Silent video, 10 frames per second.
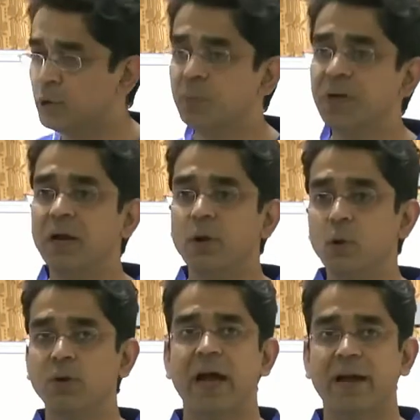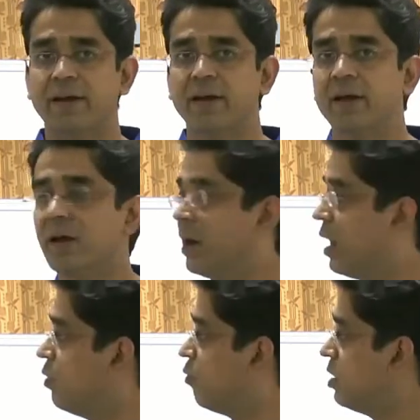to be looked at.
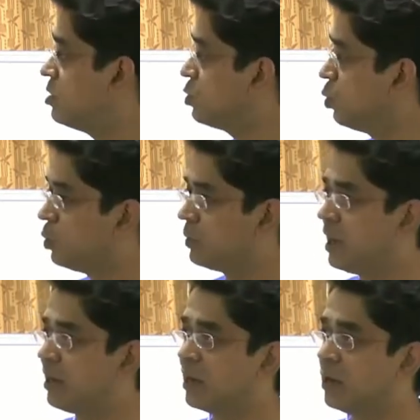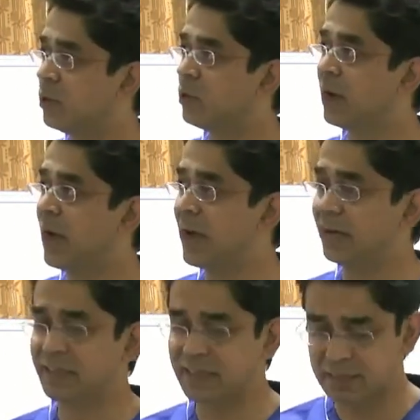And once you take a look
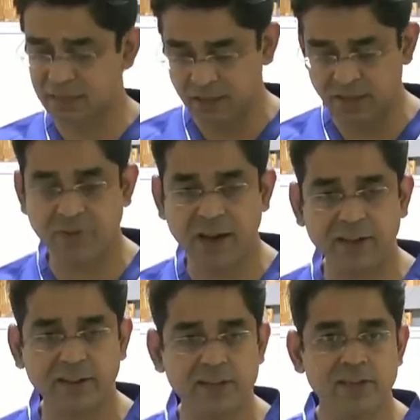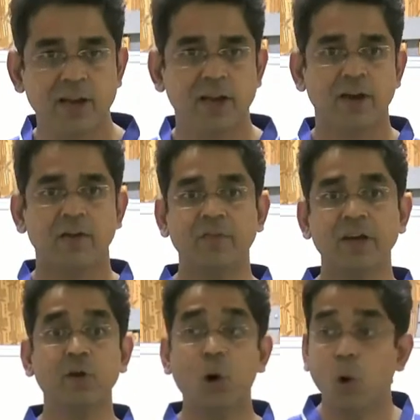at these 3 factors,
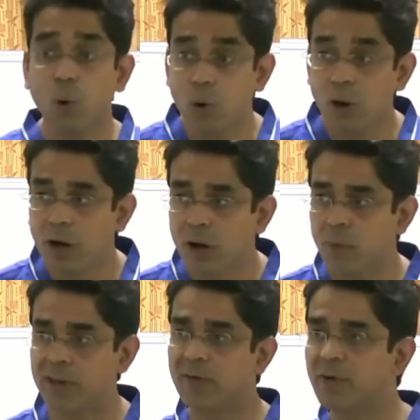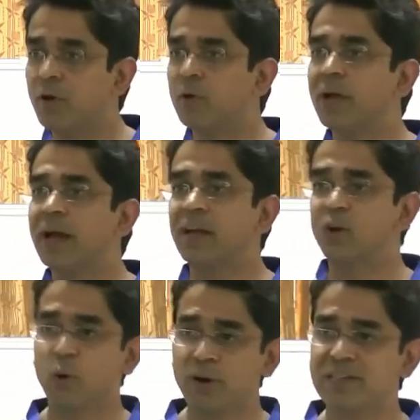we know whether we are looking at a
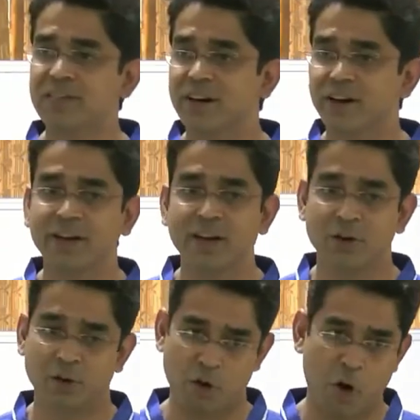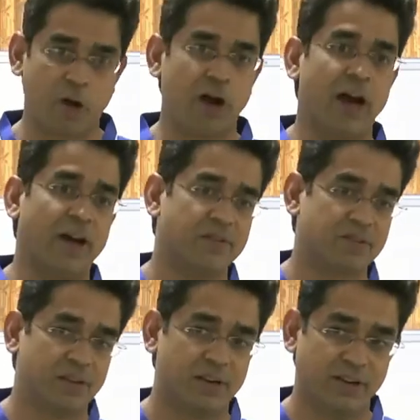low risk hernia or a high
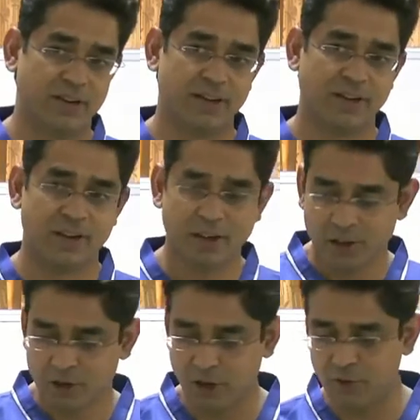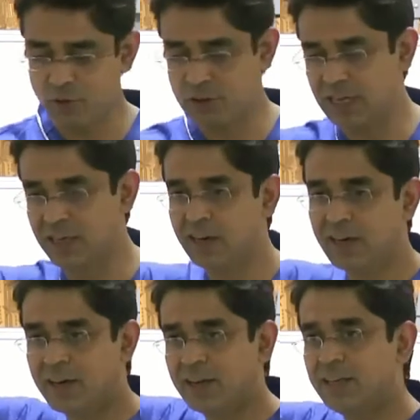risk hernia. So if you see
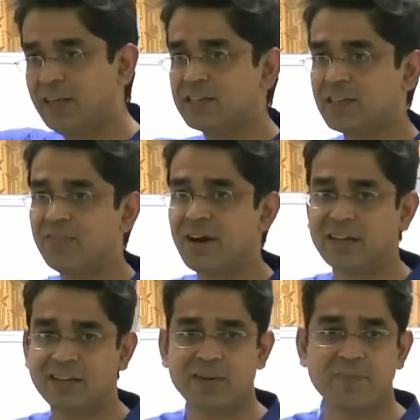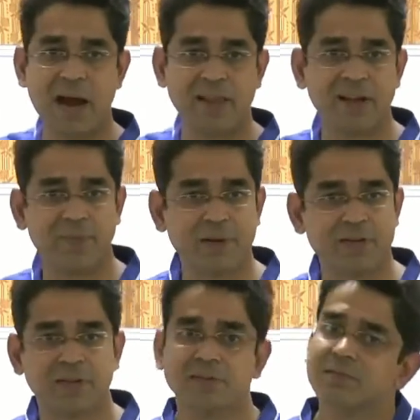these 3 factors are bad in that
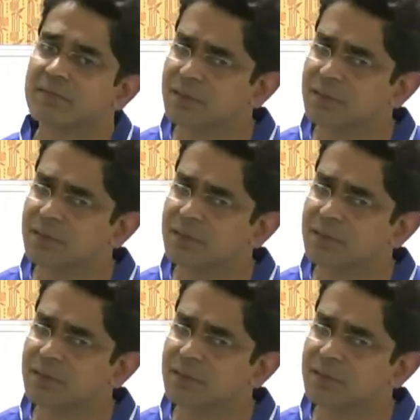patient,